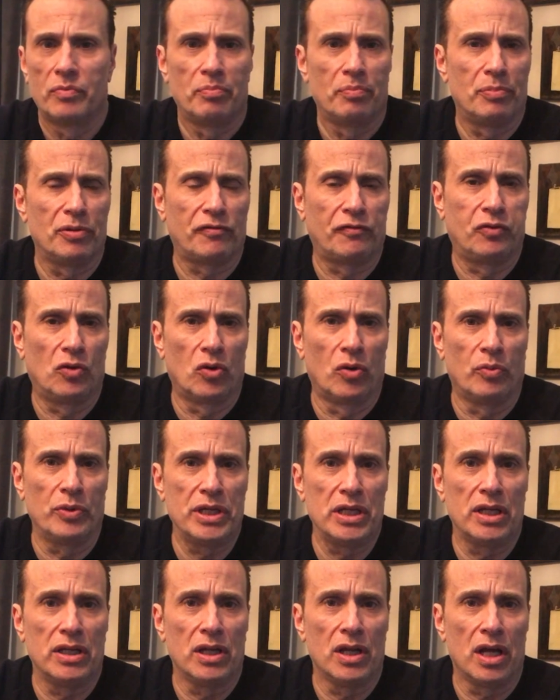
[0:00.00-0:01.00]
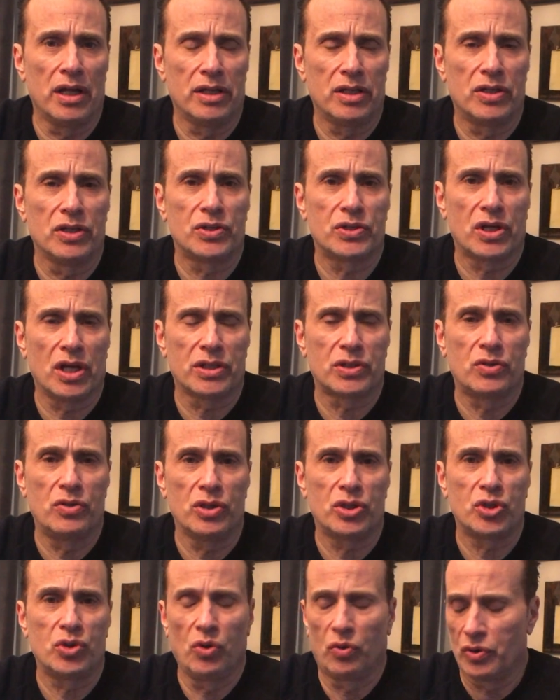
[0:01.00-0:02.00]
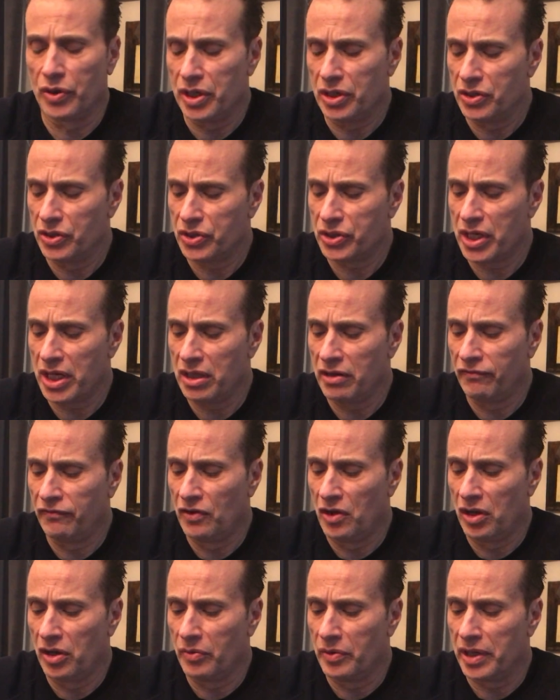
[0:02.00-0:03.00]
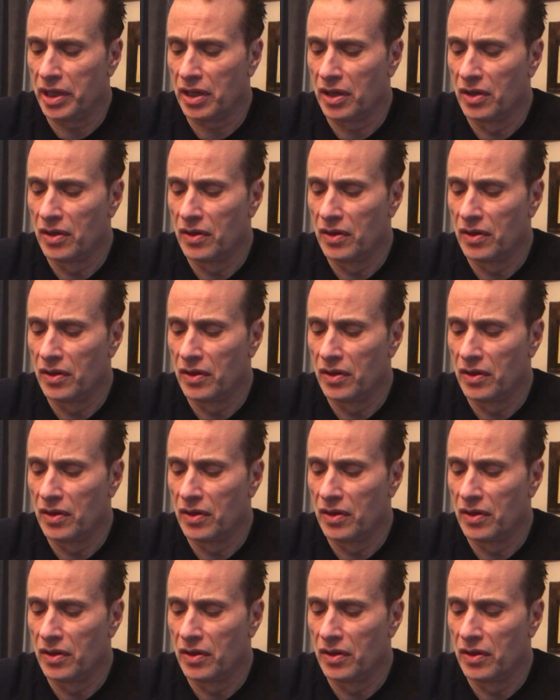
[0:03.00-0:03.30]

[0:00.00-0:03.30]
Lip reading: before we discuss this story to say the following.